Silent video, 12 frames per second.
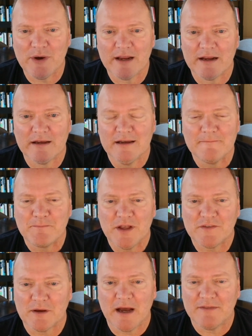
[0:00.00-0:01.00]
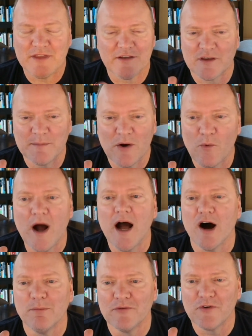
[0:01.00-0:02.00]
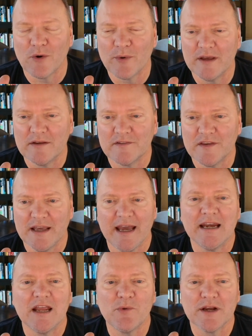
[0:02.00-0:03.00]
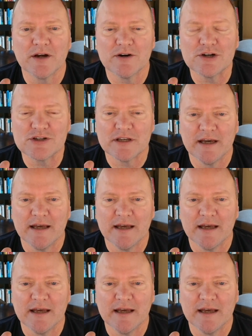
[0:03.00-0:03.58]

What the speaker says: I think it's going to be a while before we see any winners,